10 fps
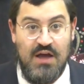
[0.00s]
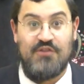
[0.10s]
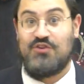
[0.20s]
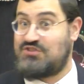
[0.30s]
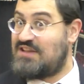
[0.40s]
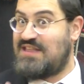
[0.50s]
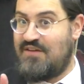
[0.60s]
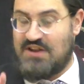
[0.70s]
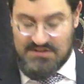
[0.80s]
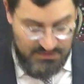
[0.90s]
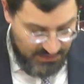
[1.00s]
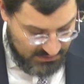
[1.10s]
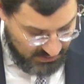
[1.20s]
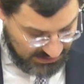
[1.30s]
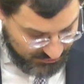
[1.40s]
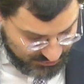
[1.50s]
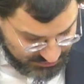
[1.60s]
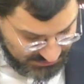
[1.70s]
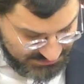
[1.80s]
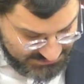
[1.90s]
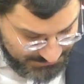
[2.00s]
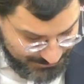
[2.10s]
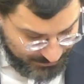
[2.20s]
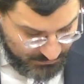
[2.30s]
As Ushlet Ne'evan has a very, very interesting reason.